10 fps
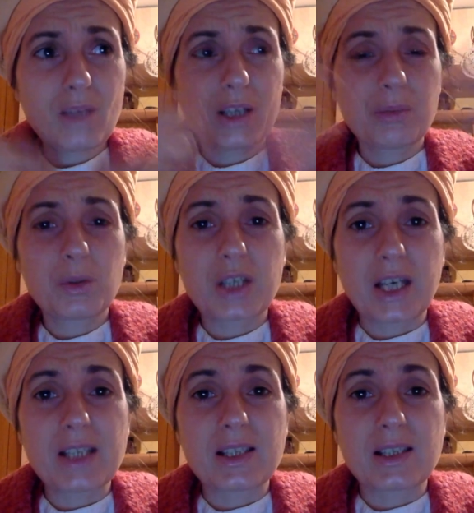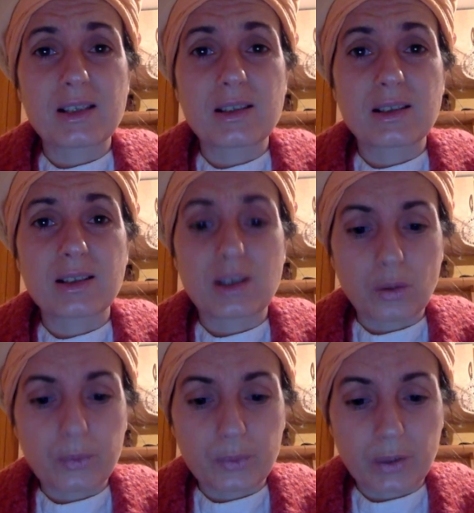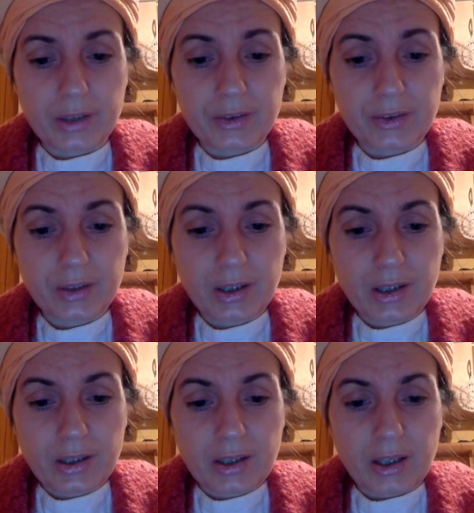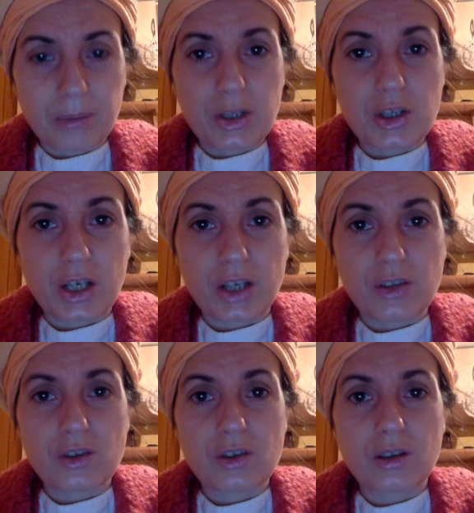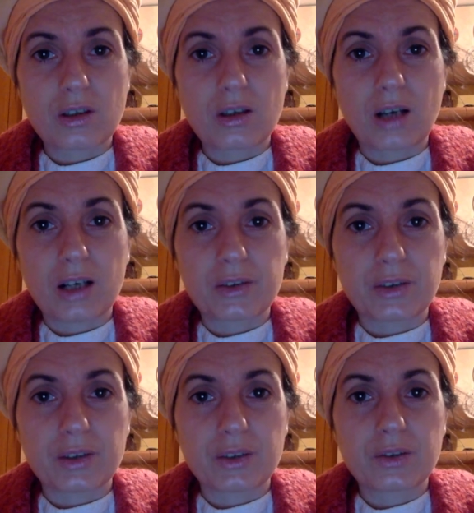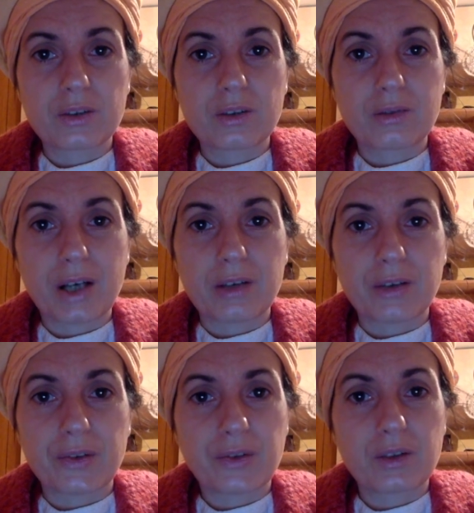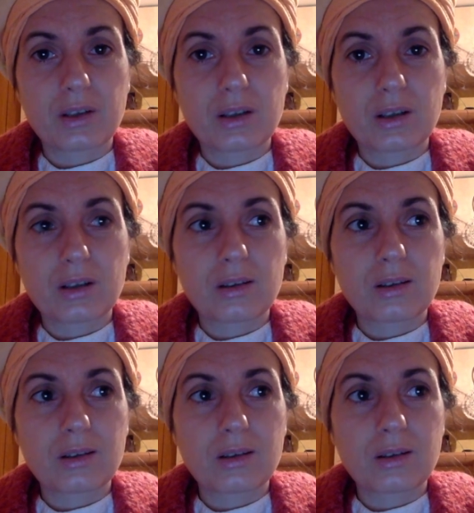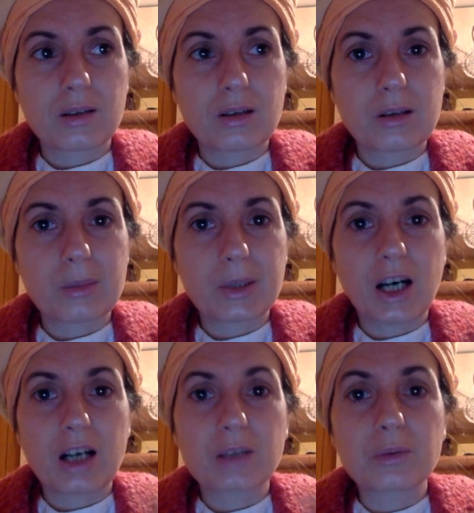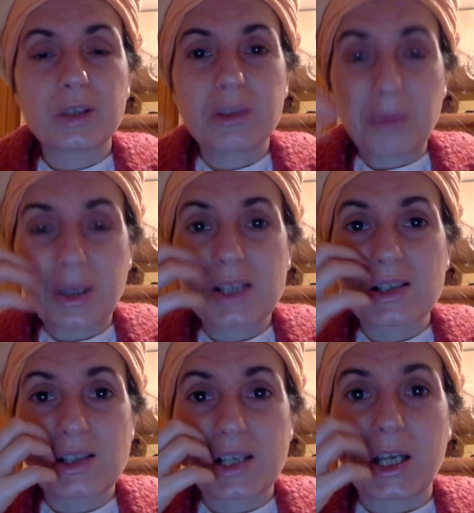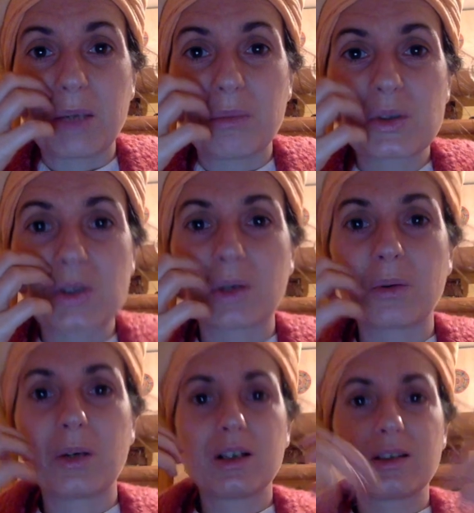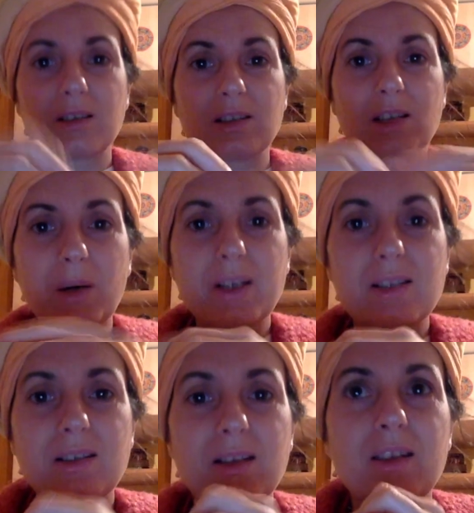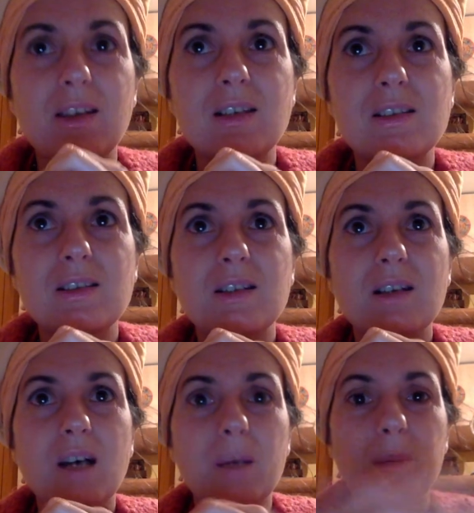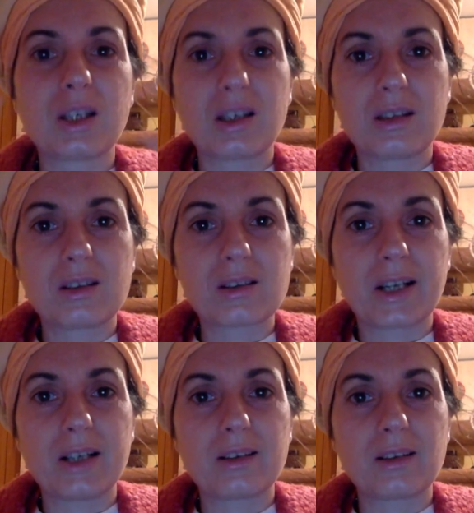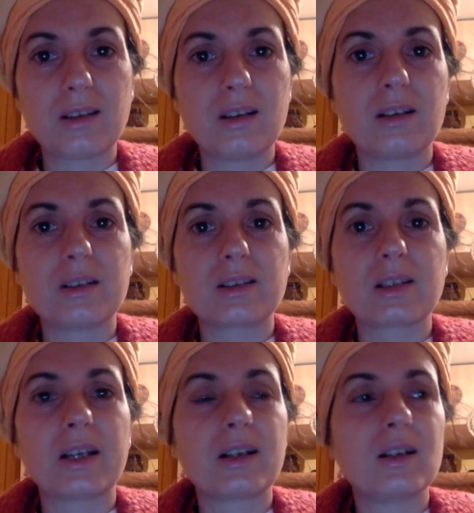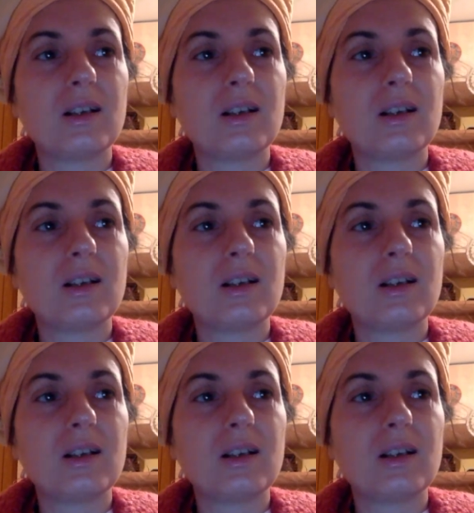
most cases the softwares can be changed, altered, virused, but the hardware remains the same. So this is how I see things happening in this reality here. It's like